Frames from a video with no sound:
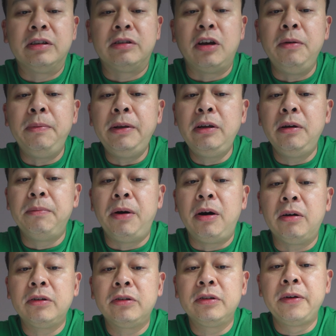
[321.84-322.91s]
it says open your
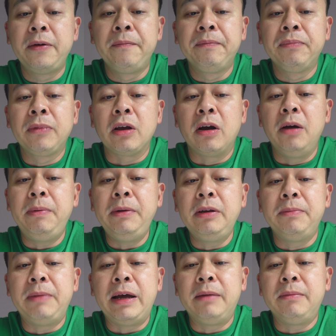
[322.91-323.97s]
box open your
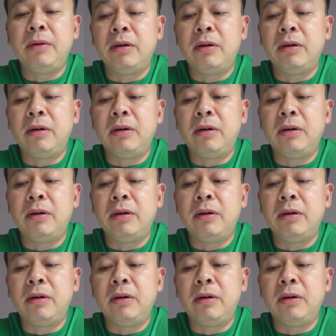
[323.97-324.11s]
band